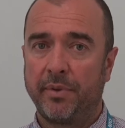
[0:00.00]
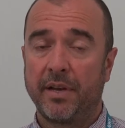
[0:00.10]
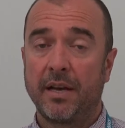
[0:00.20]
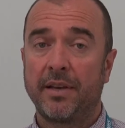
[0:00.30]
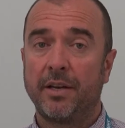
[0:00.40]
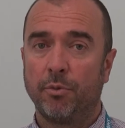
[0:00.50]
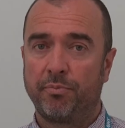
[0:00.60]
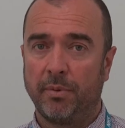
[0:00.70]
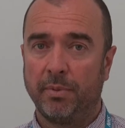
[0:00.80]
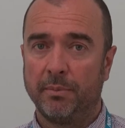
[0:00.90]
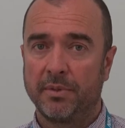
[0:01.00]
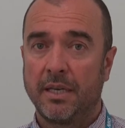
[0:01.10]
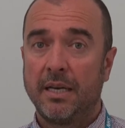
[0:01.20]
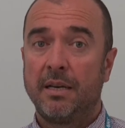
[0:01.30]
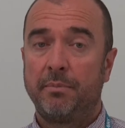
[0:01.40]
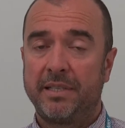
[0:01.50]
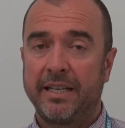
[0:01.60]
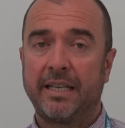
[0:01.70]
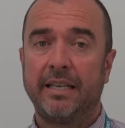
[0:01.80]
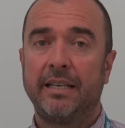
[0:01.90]
with other health problems,
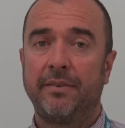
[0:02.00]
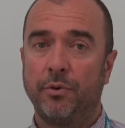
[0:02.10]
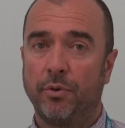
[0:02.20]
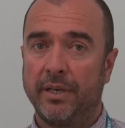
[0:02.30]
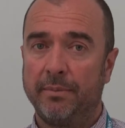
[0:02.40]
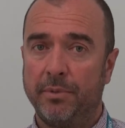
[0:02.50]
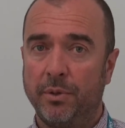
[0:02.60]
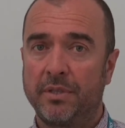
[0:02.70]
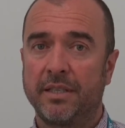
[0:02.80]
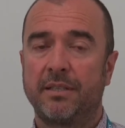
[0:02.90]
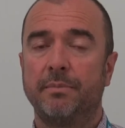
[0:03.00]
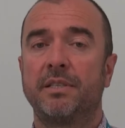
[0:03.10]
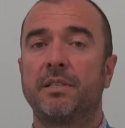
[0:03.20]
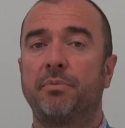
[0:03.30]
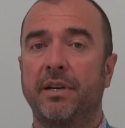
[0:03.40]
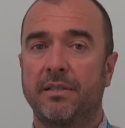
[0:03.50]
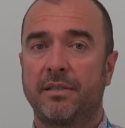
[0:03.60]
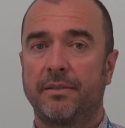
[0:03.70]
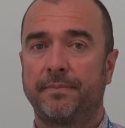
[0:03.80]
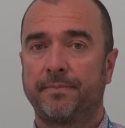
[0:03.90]
particularly if your immune system is suppressed.